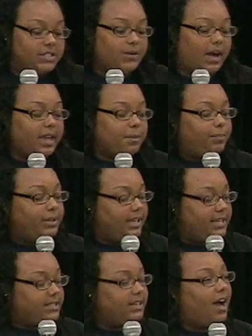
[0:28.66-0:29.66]
So I am
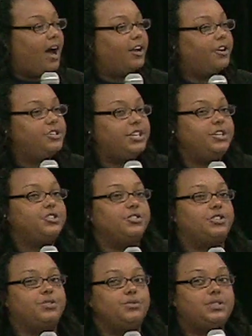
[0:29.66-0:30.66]
pleased and honored to
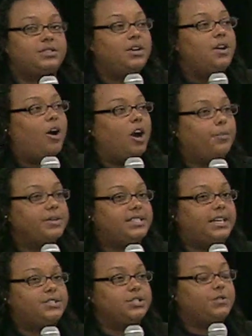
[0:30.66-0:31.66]
introduce our
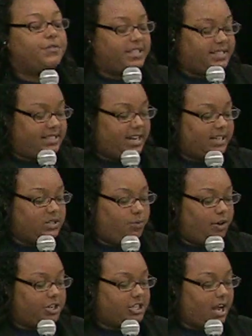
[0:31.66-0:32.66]
presenters for this next
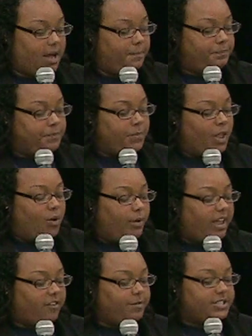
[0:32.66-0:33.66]
workshop.
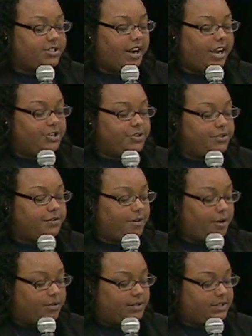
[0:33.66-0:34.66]
We have Mr. Andrew
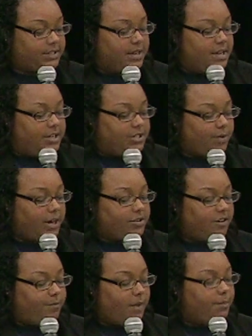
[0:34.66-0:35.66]
DeVos,
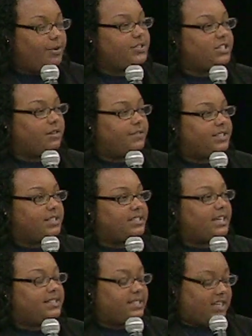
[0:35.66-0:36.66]
Director of Member
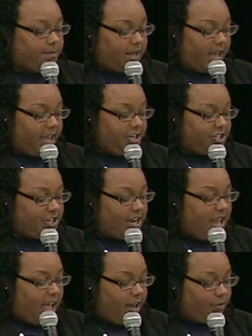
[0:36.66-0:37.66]
Services at CBH,
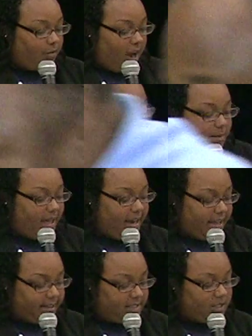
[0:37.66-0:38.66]
and Robert
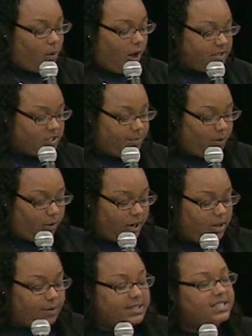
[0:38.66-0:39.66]
Jimenez, who's also been
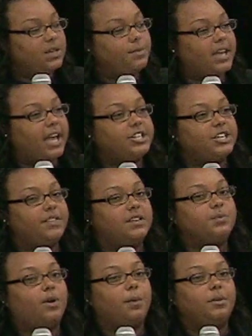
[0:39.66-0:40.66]
working with CBH and
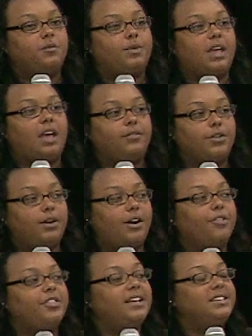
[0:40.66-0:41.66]
the Department of Behavioral
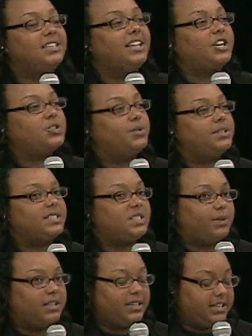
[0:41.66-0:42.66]
Health Intellectual
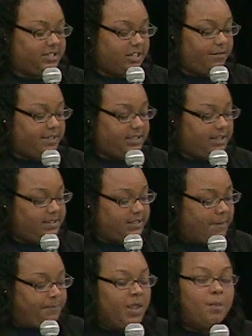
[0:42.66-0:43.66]
Disability
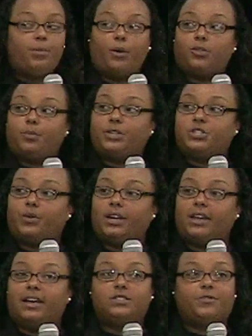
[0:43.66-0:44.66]
Services. Both will be
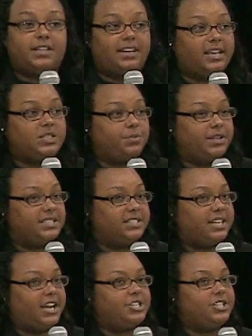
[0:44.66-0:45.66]
joining us for the next
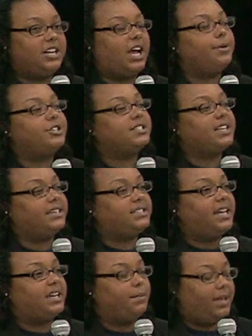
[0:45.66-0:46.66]
presentation, and I would just like
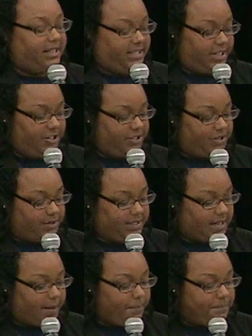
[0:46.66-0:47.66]
to take a minute to
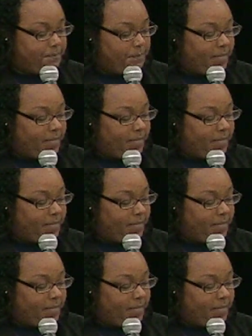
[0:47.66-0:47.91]
introduce them.